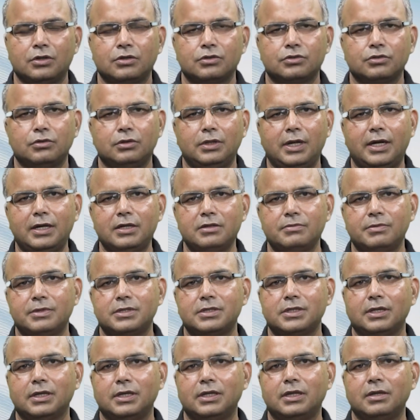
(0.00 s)
So that is
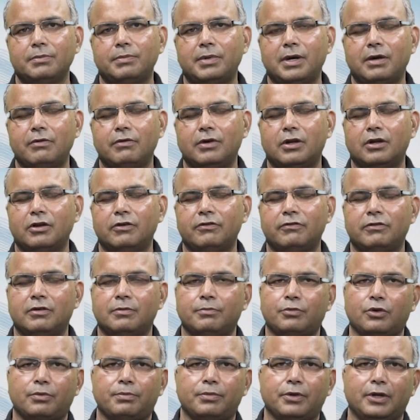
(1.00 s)
basically the power of
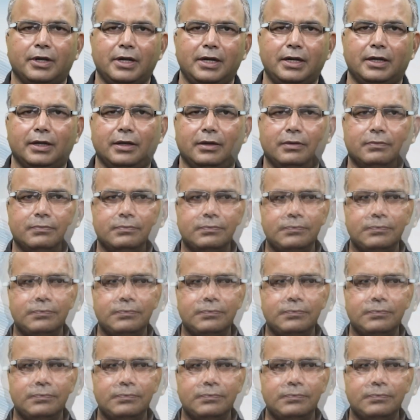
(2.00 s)
propaganda.